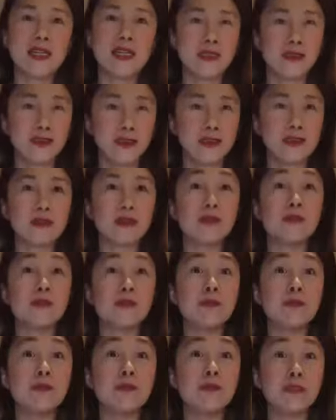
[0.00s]
difficult
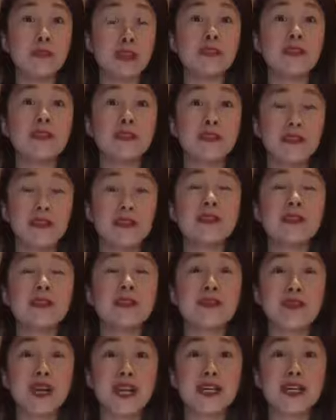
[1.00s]
emotions,
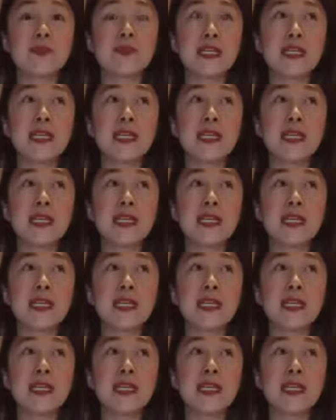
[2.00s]
right?